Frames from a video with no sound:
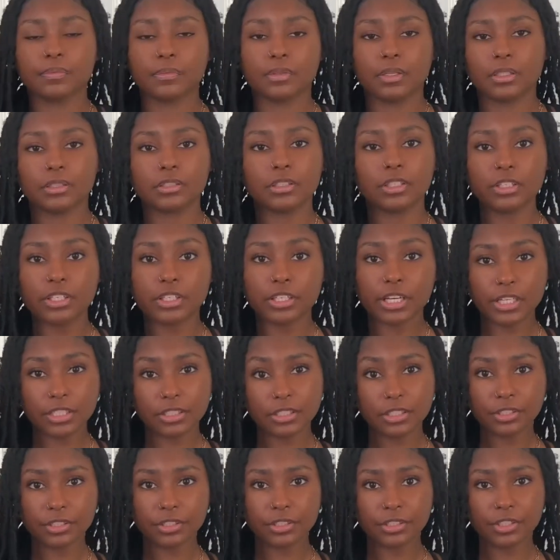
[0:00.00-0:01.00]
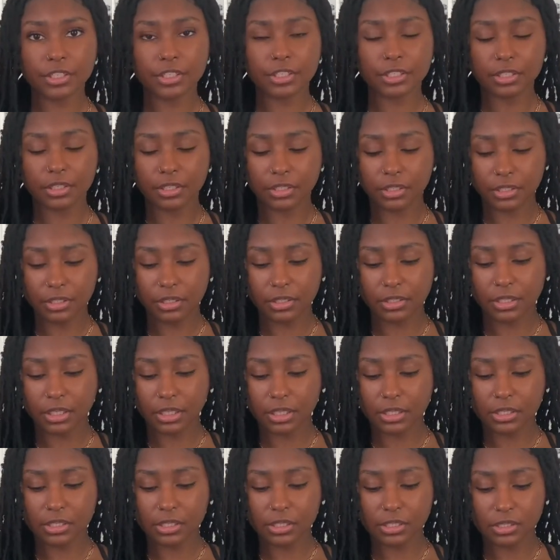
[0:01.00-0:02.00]
So the next thing you're gonna need
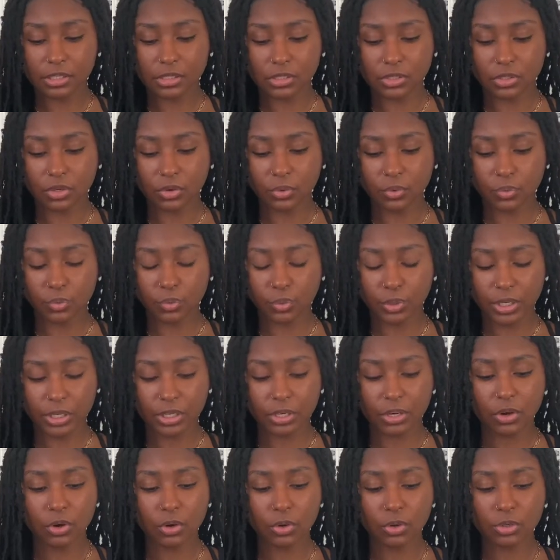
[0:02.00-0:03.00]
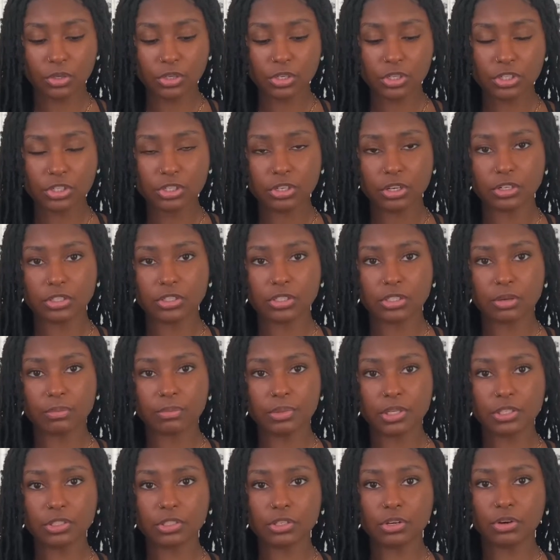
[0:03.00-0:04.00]
is wig holders or
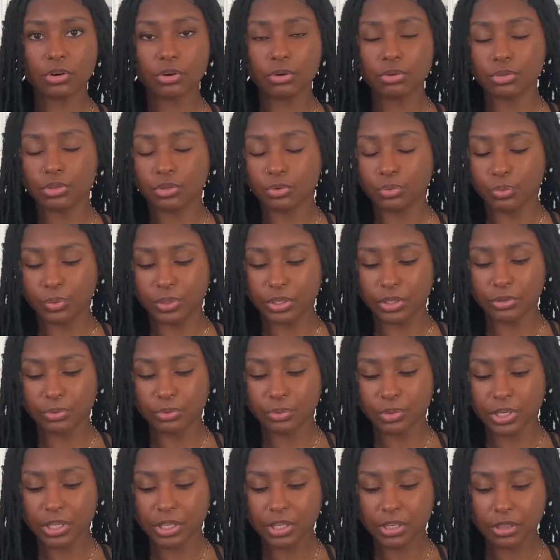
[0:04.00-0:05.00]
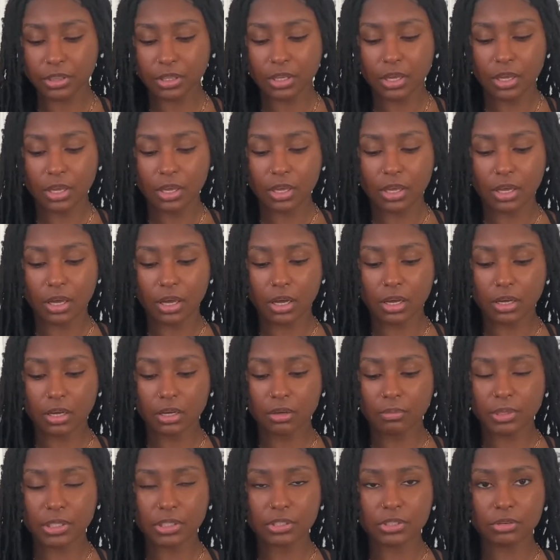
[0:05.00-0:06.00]
something to hold the wig with.
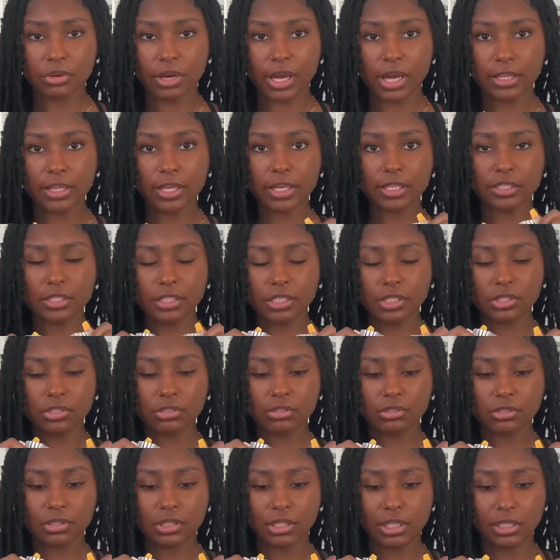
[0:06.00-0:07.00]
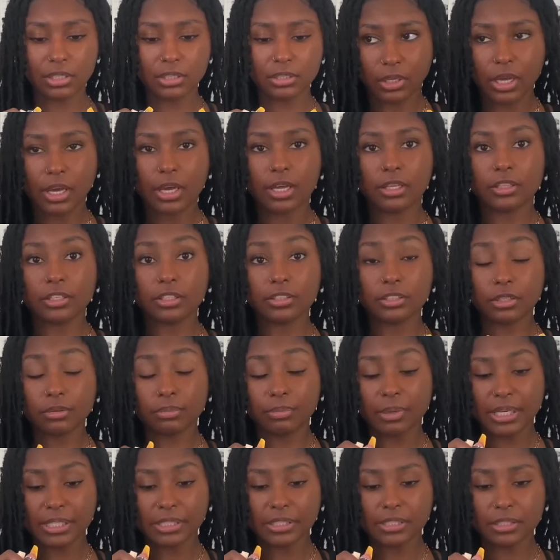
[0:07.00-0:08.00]
And so I like to use these. These are
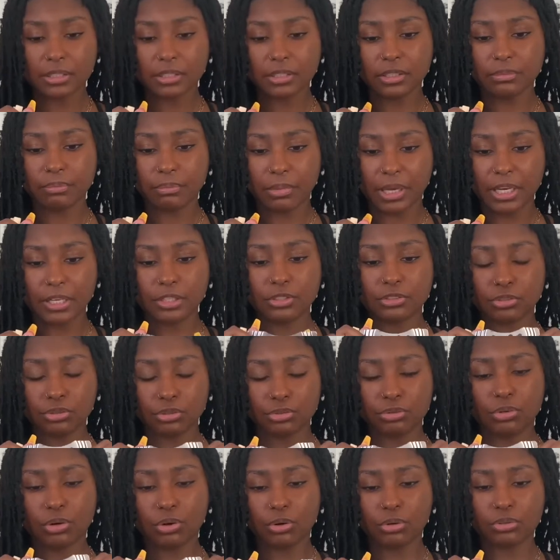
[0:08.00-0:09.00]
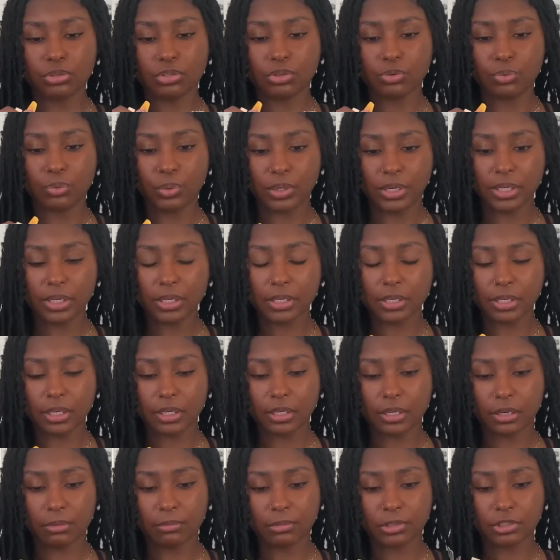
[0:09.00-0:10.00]
basically made to hold the wig, and
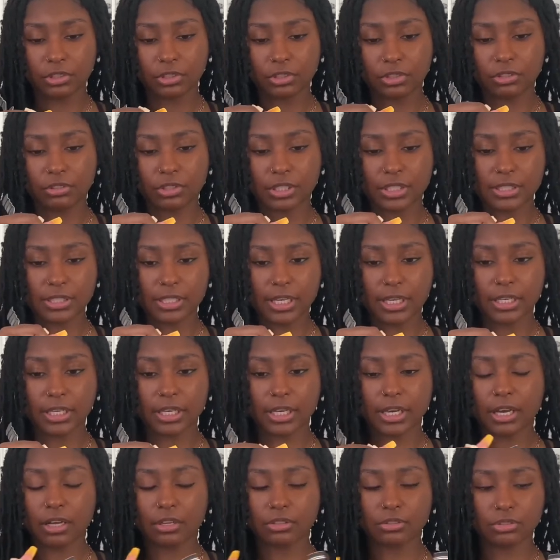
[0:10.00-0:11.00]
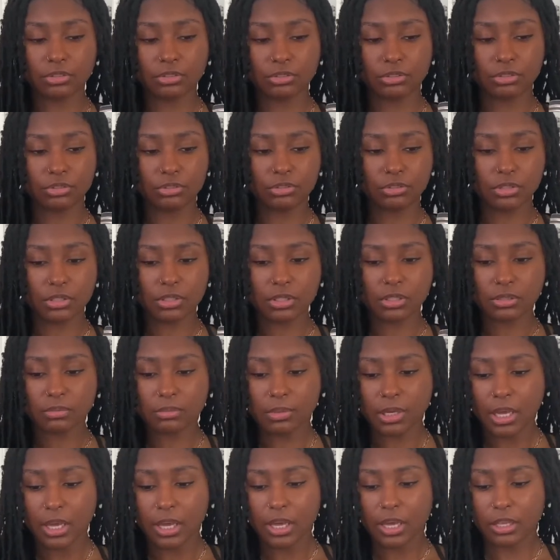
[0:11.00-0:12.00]
I'm gonna show you in a second how to use them.
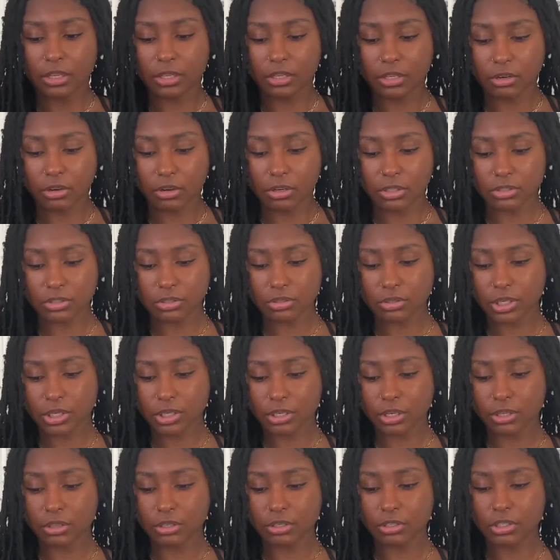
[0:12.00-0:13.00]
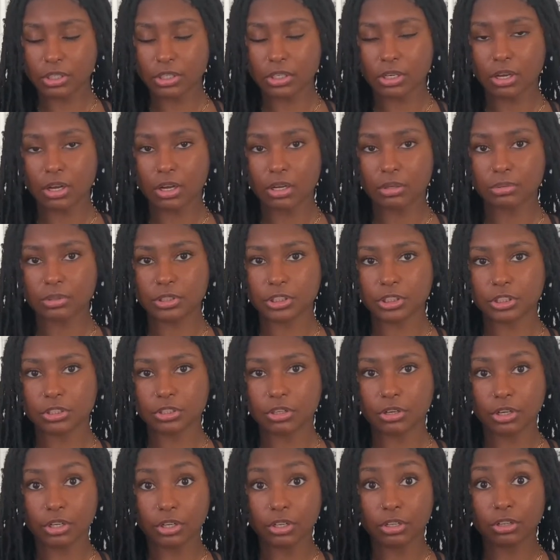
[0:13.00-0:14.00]
And then also another good option
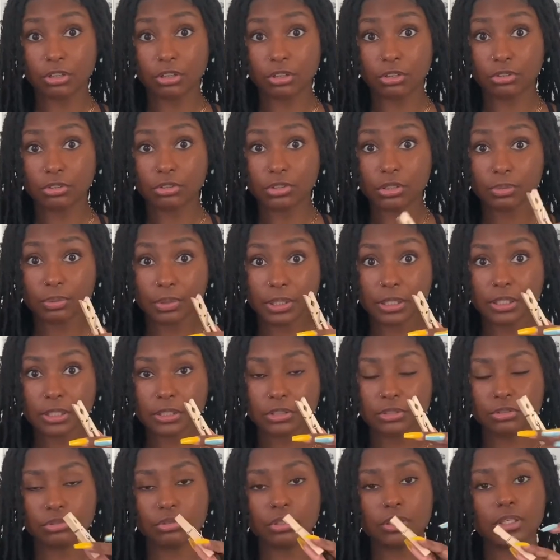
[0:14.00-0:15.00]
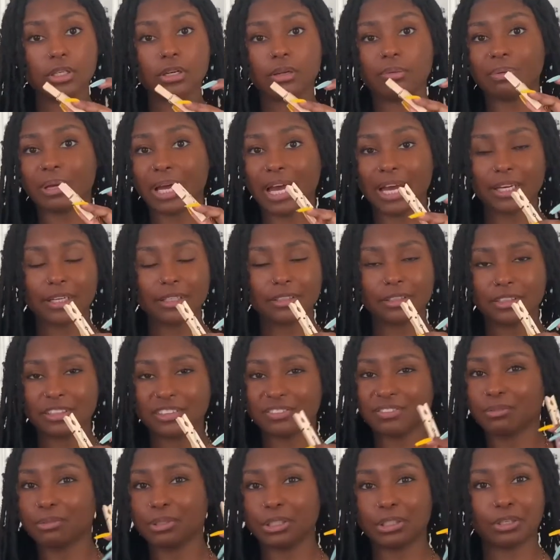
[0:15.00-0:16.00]
are clothespins. You can get a pack of these
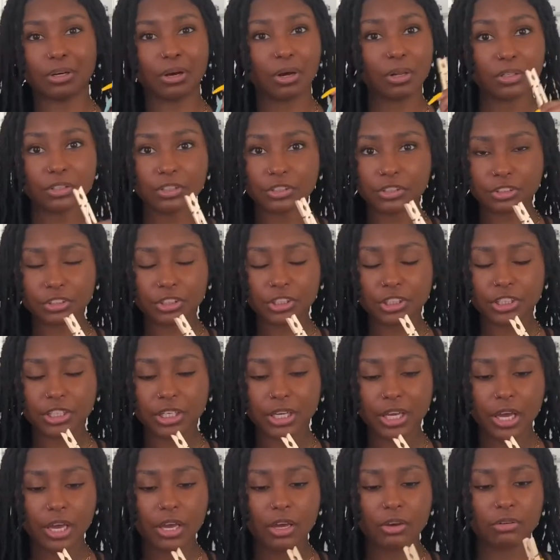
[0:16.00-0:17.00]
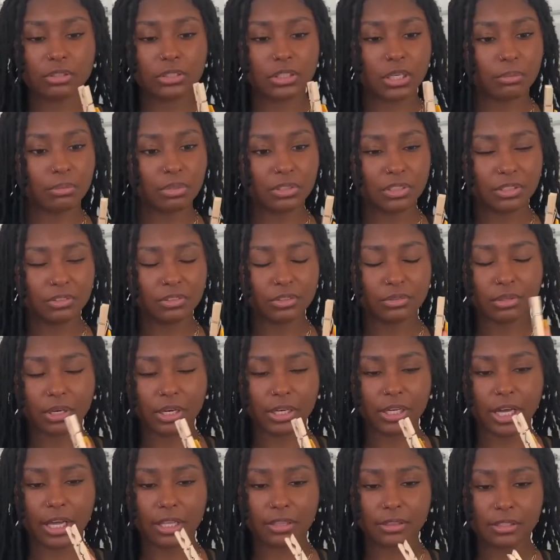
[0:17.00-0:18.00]
from the Dollar Tree, which I believe is where I
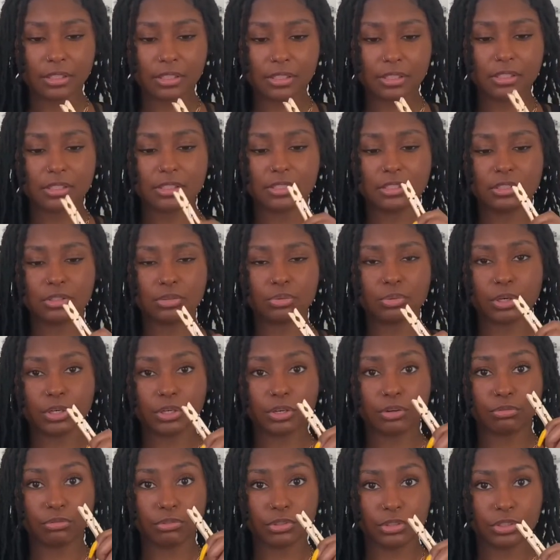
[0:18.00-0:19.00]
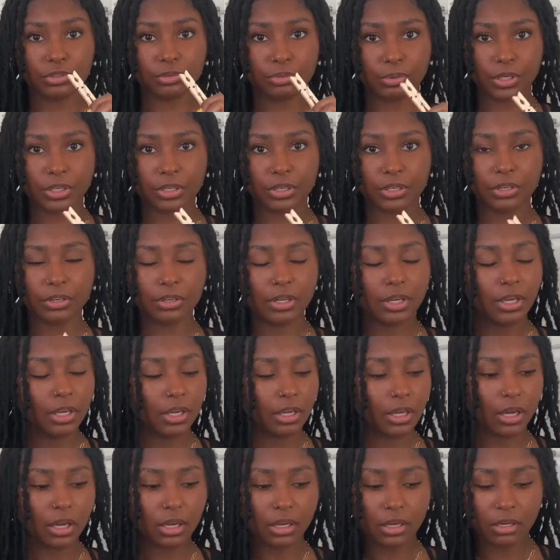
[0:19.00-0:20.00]
got these. These work really well.
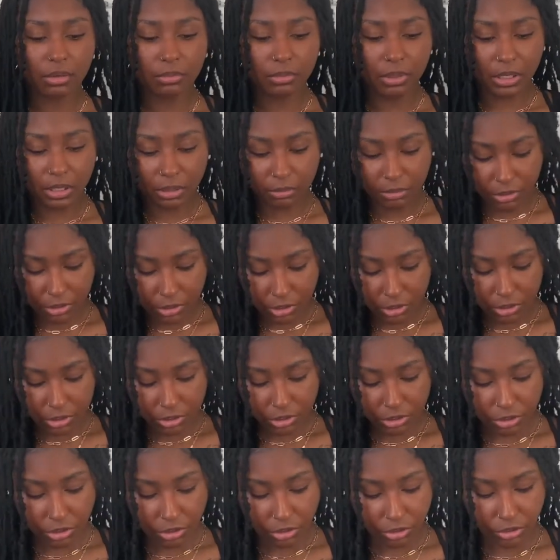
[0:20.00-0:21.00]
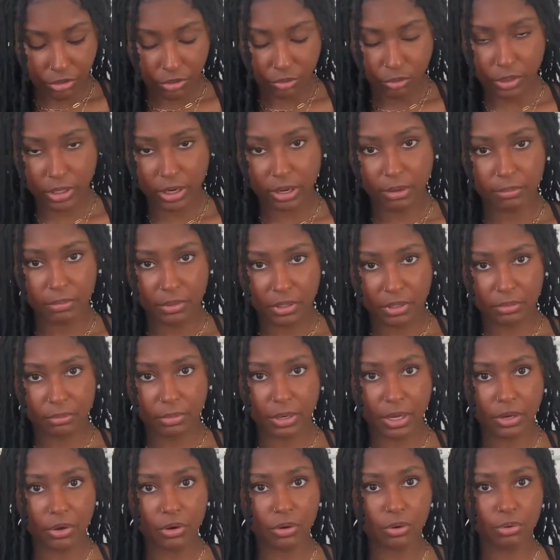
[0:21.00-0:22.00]
And I'm just gonna show you what I mean by
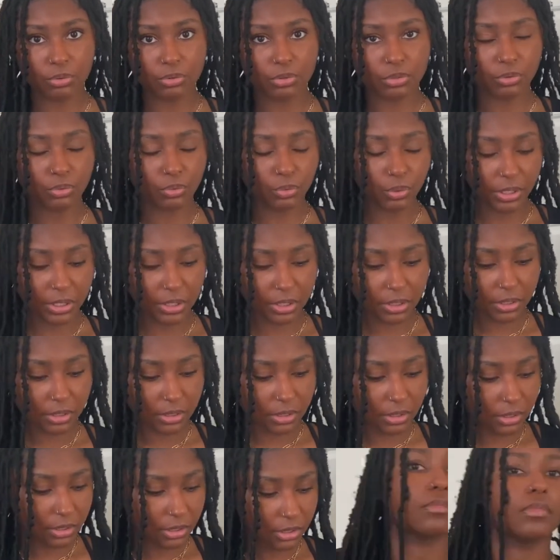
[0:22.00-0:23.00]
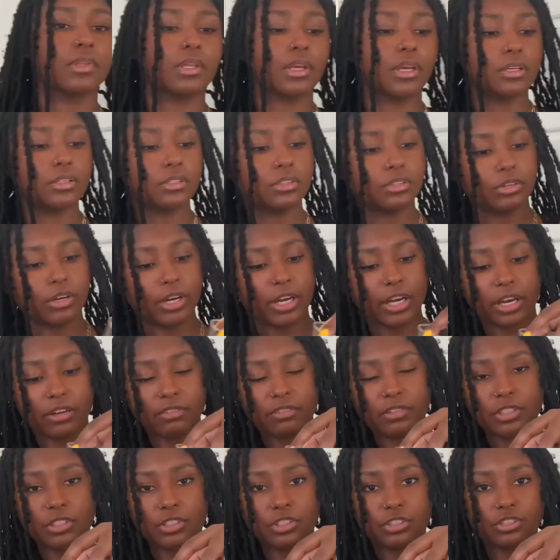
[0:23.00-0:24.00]
hold the wig. So I have
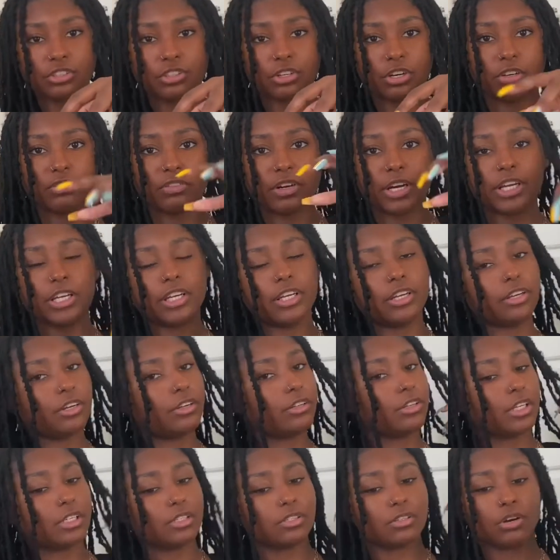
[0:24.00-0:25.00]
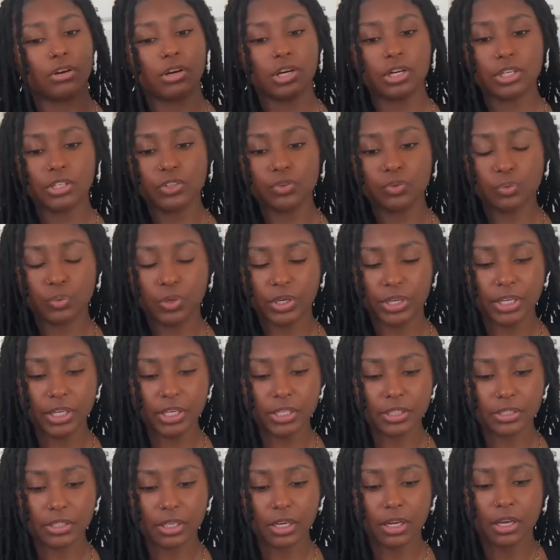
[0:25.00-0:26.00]
this jar right here that's already
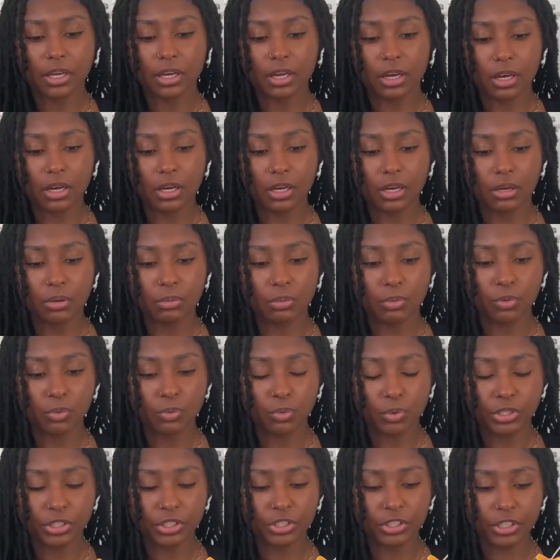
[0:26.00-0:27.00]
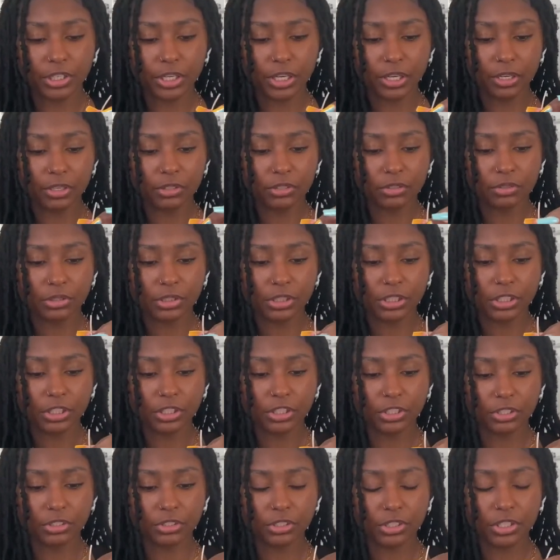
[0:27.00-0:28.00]
wicked. When your candle is
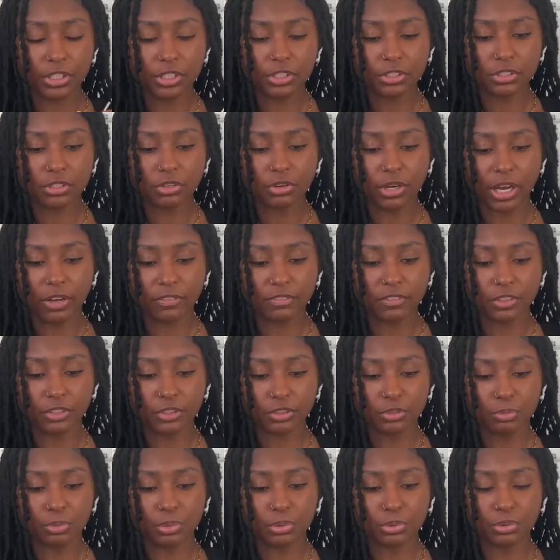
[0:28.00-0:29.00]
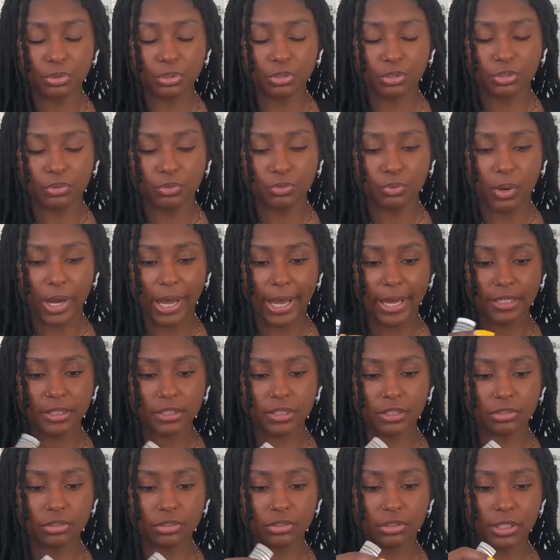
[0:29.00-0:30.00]
curing, so after you pour the wax
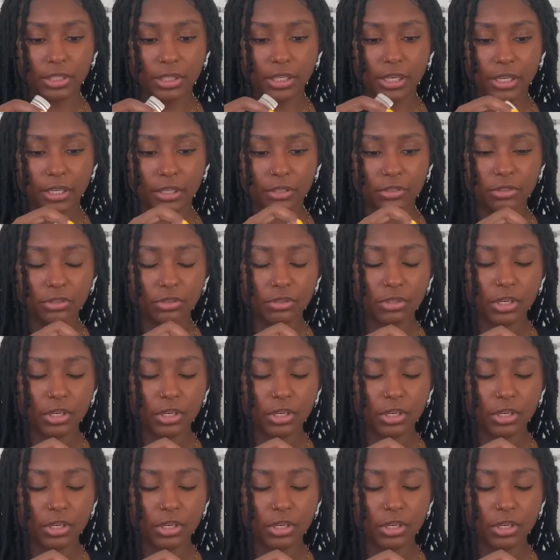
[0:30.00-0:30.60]
into the candle,